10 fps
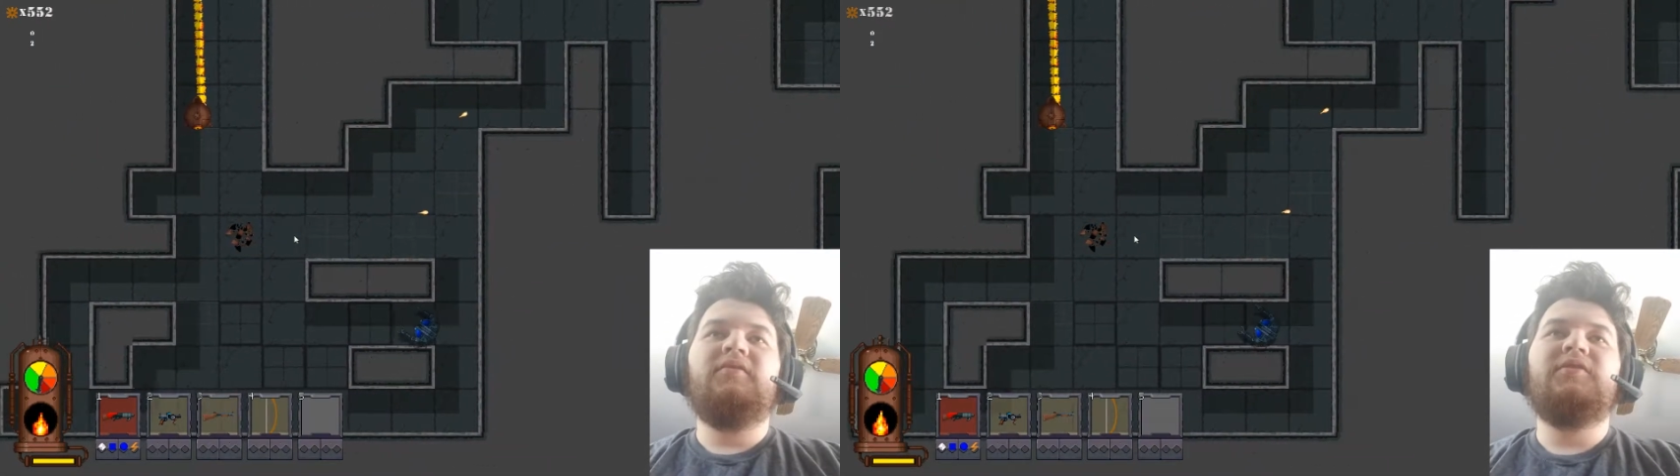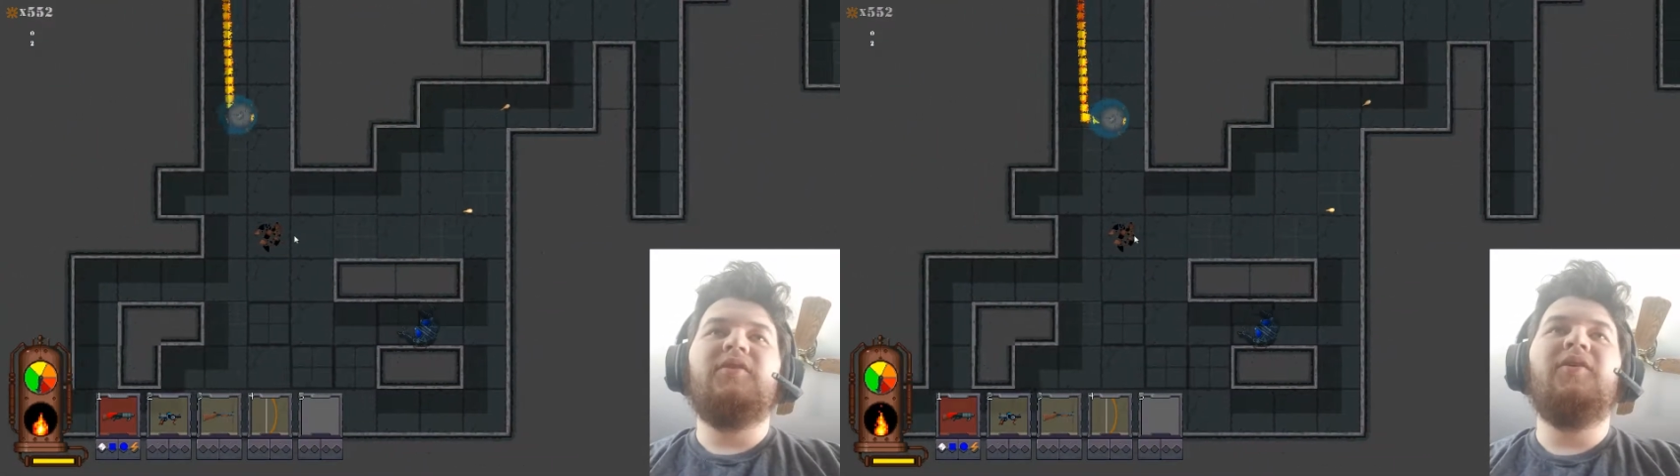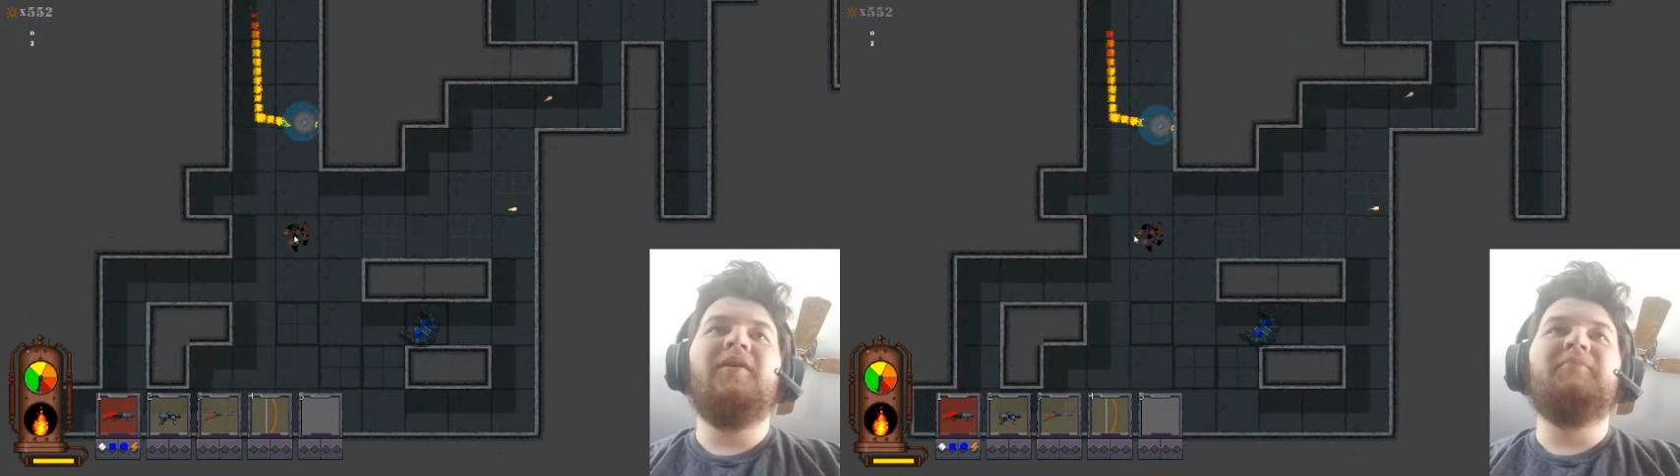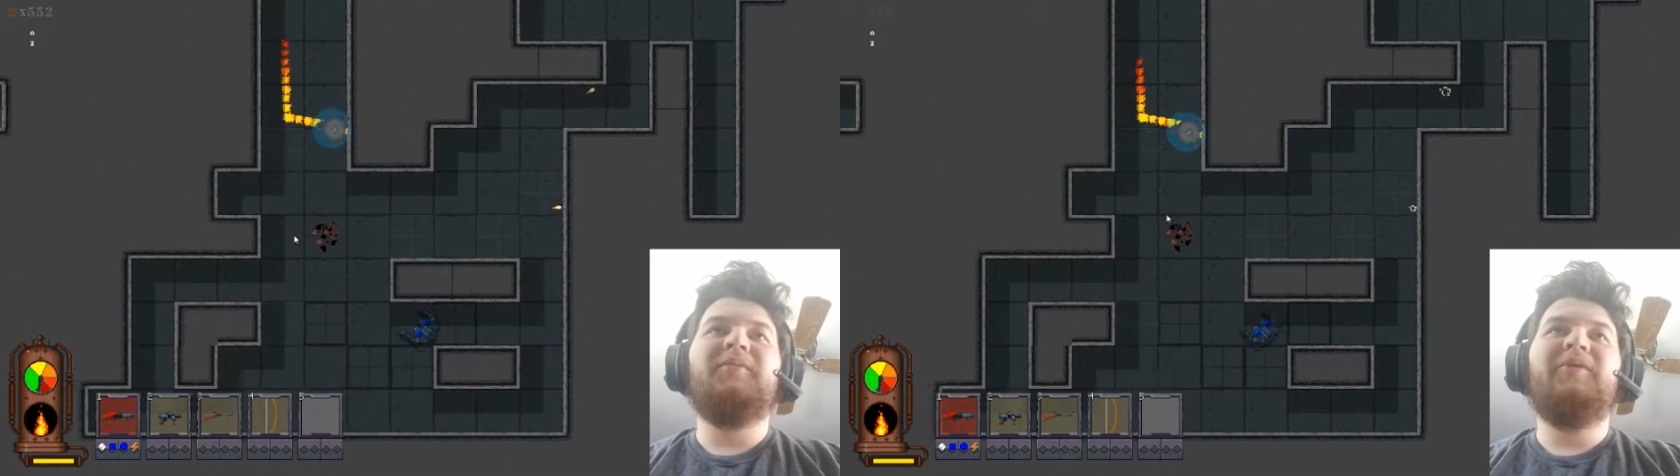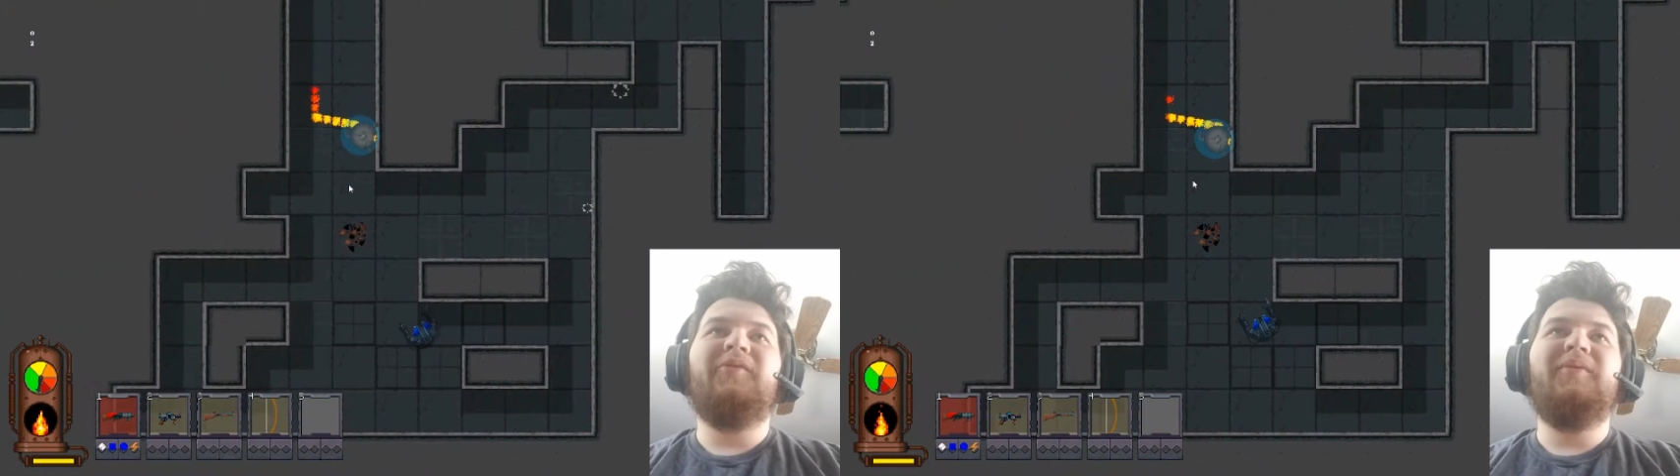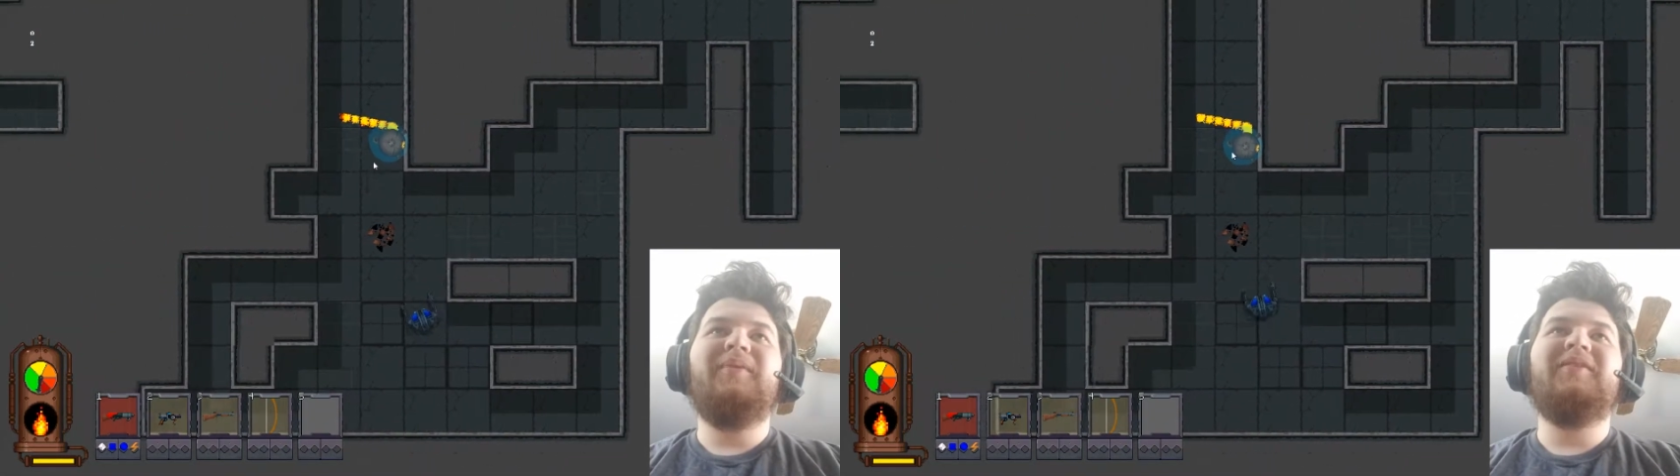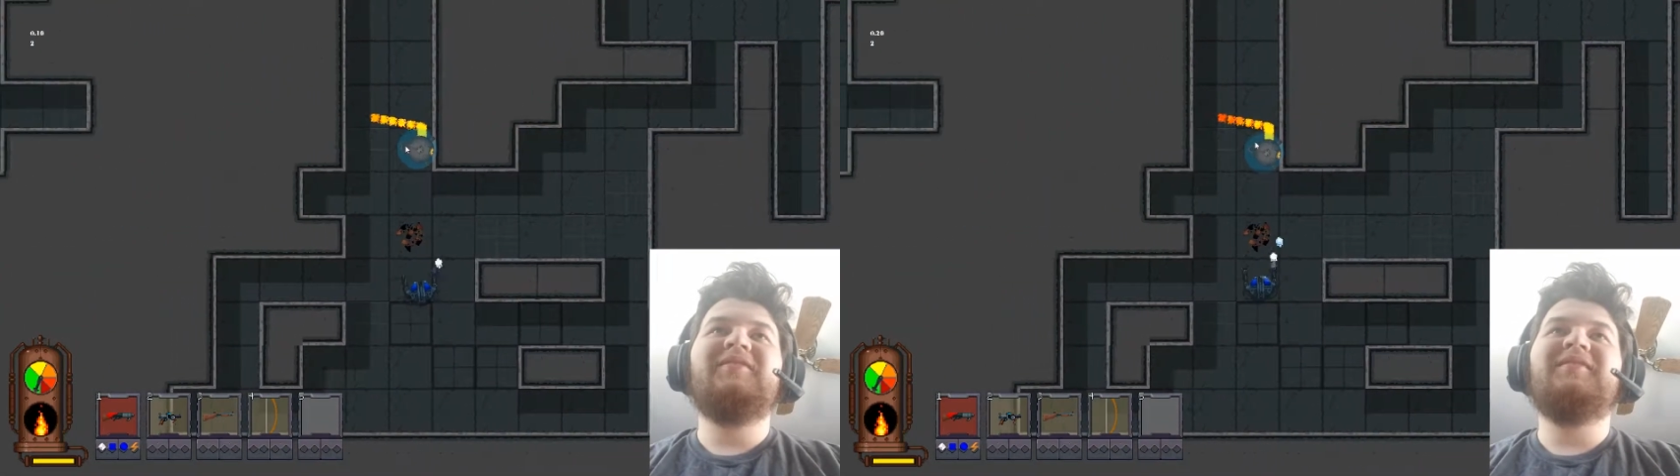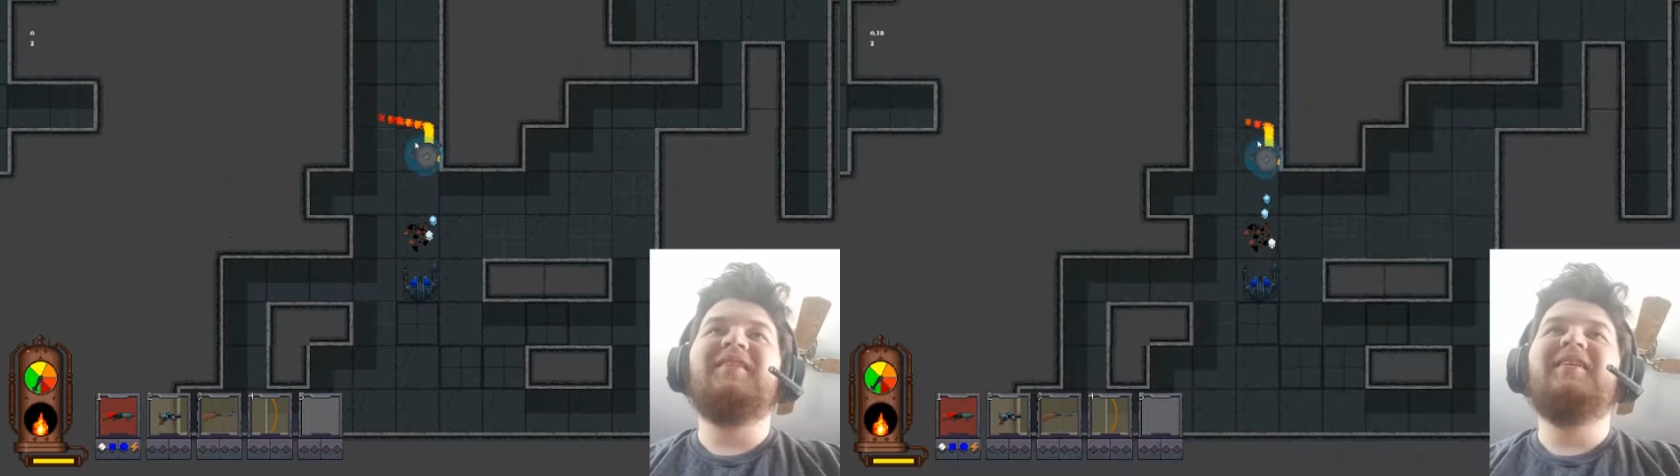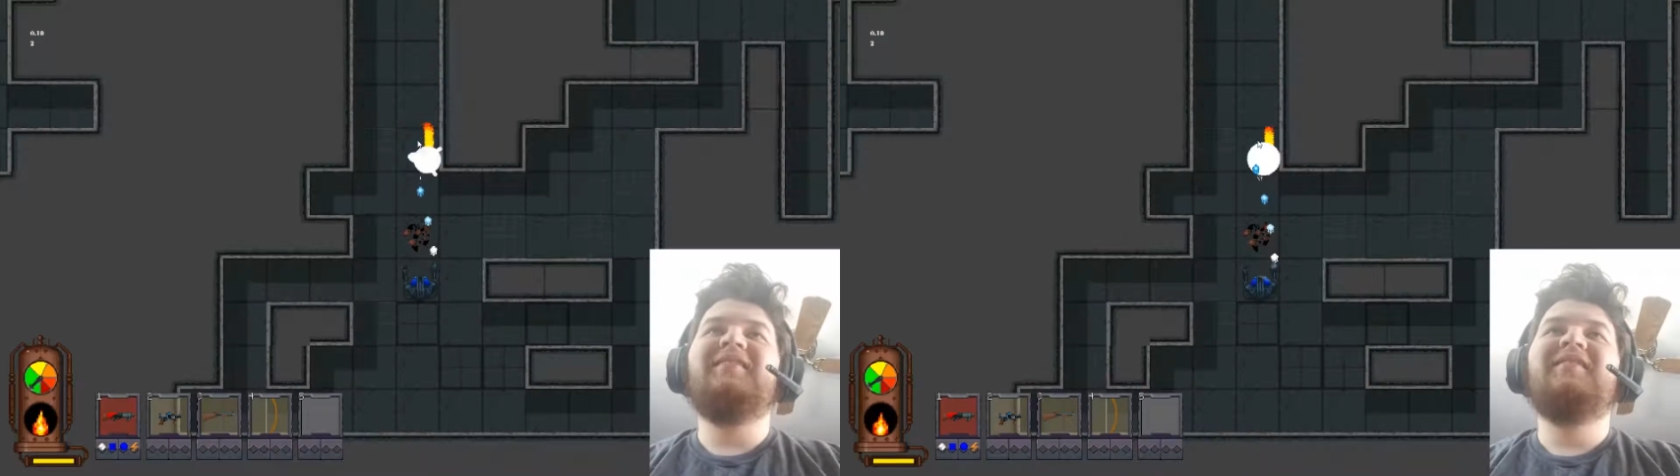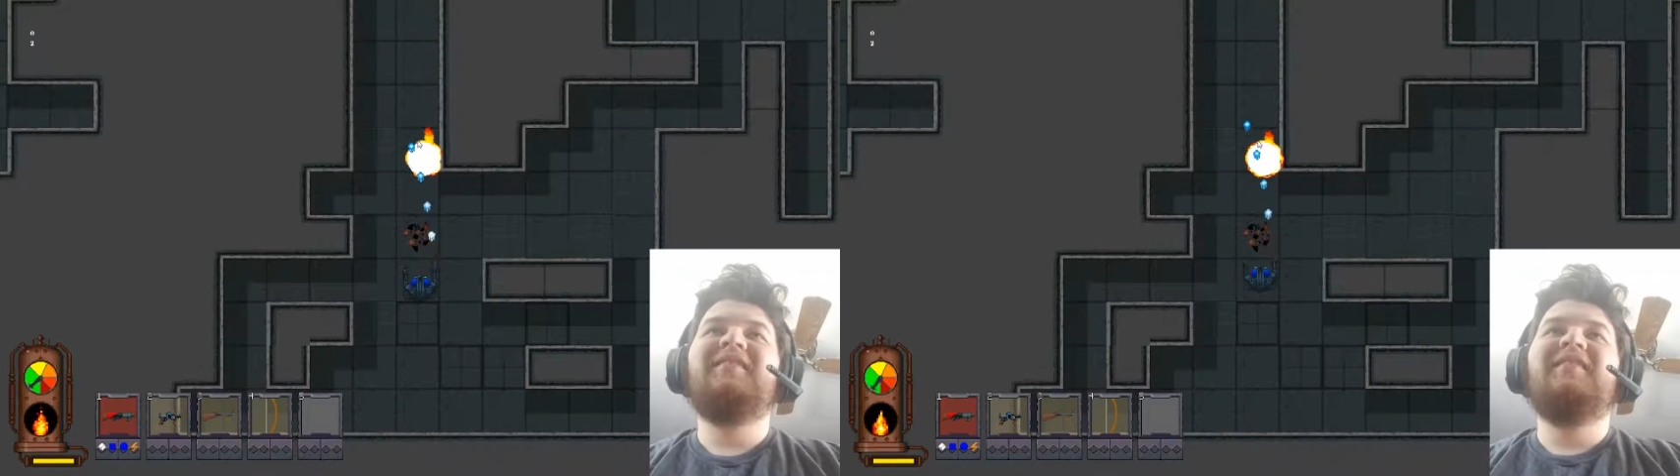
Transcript: so I'm going to be rebuilding that.